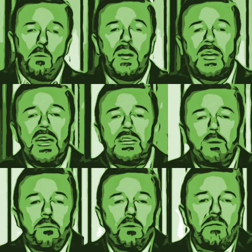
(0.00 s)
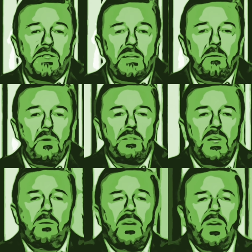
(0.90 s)
No one cares about movies
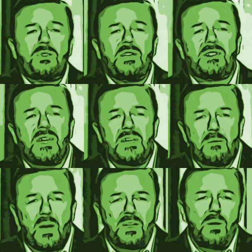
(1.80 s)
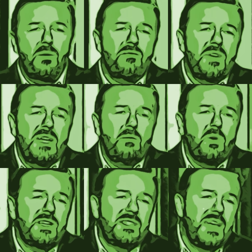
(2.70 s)
anymore. No one goes to the cinema. No one really
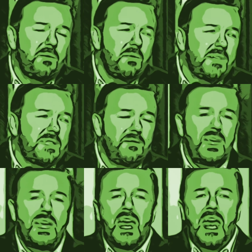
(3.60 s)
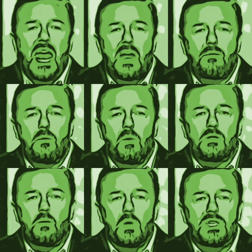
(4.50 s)
watches network TV.
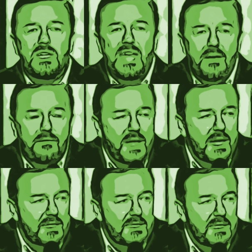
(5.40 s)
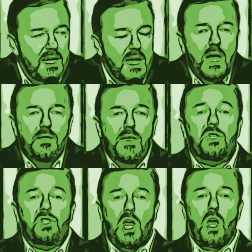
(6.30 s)
Everyone's watching Netflix.
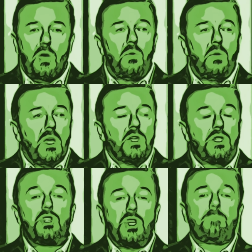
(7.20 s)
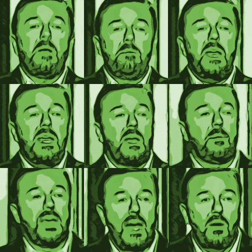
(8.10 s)
This show should just be me
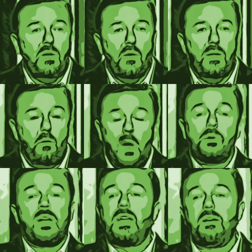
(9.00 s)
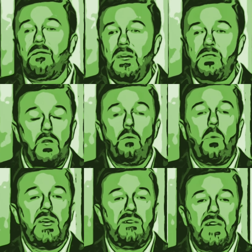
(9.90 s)
coming out going, well done Netflix, you
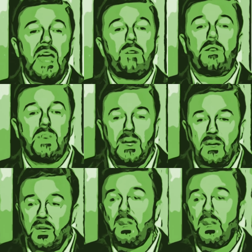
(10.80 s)
win, everything,